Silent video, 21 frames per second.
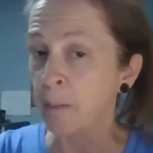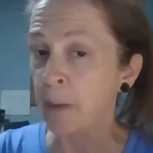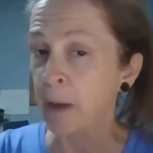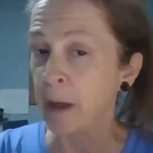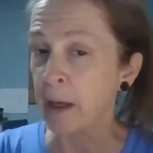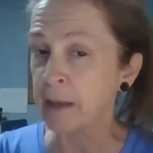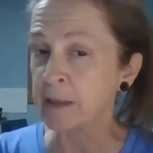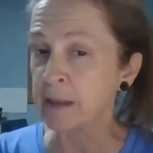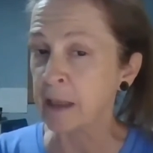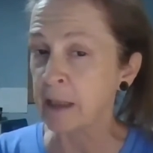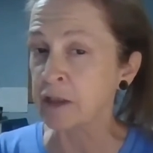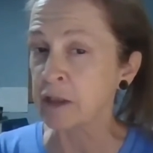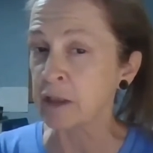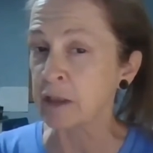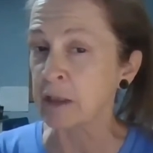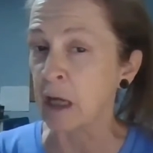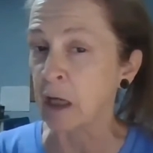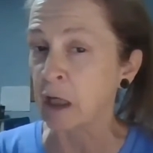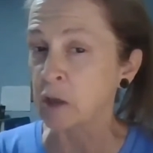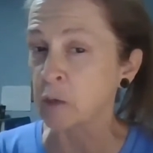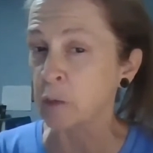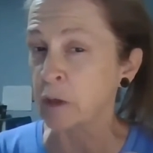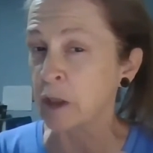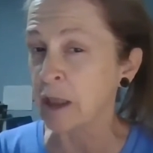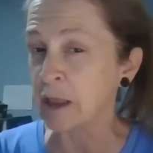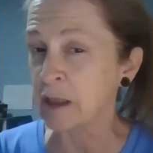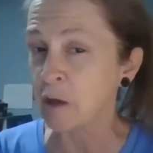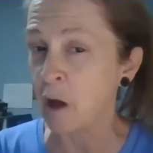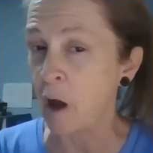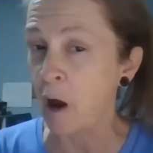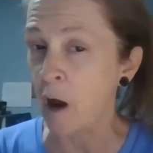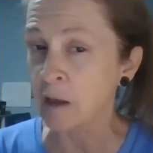Pay attention to that, because we
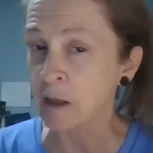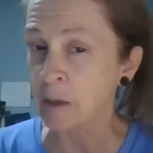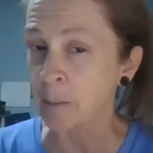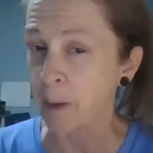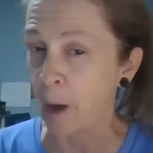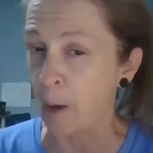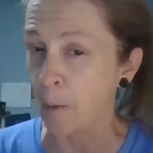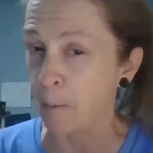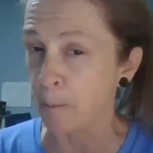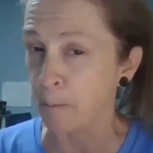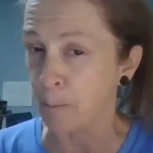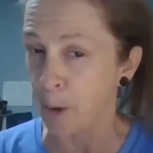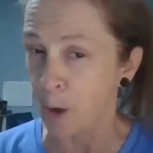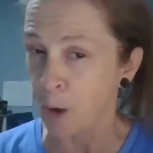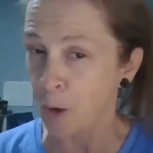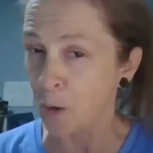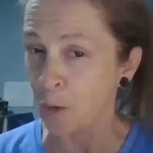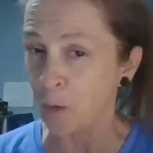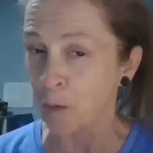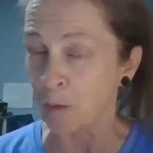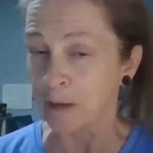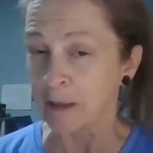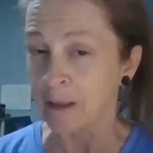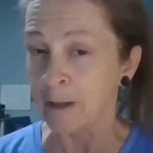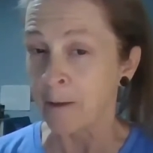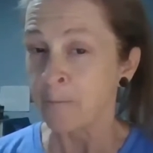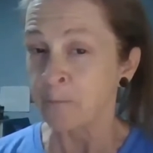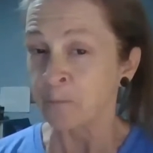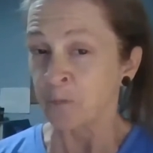just talked about bones.